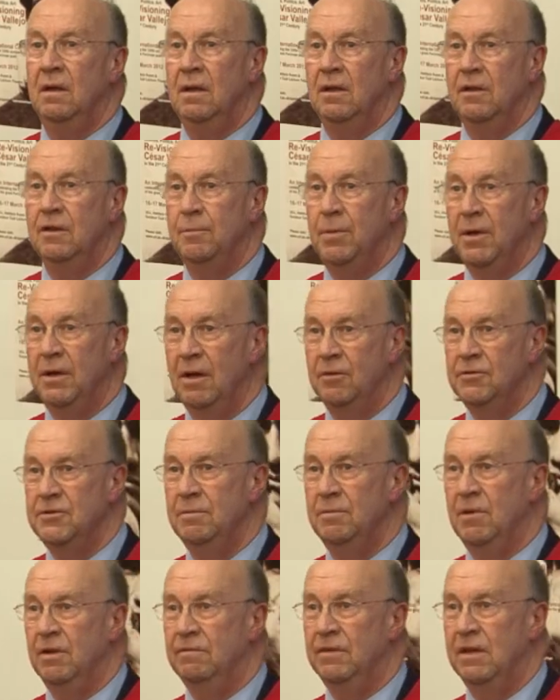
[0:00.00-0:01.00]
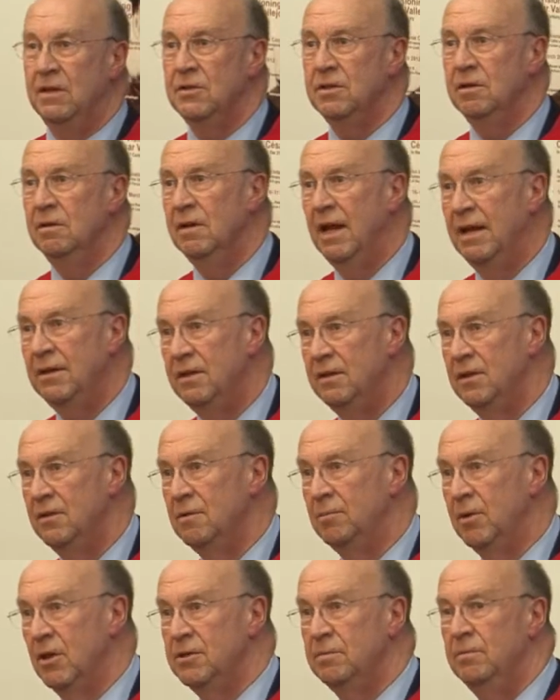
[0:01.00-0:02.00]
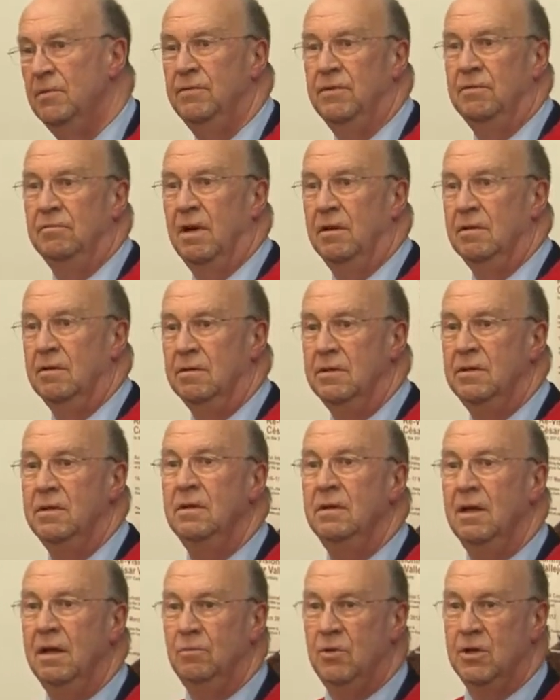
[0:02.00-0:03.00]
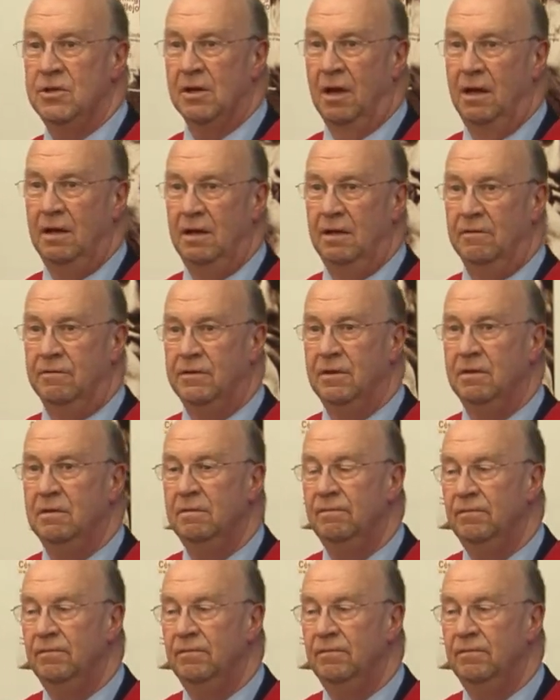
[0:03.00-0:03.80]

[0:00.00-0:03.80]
The penultimate V2 landed at the bottom of the road in which I lived,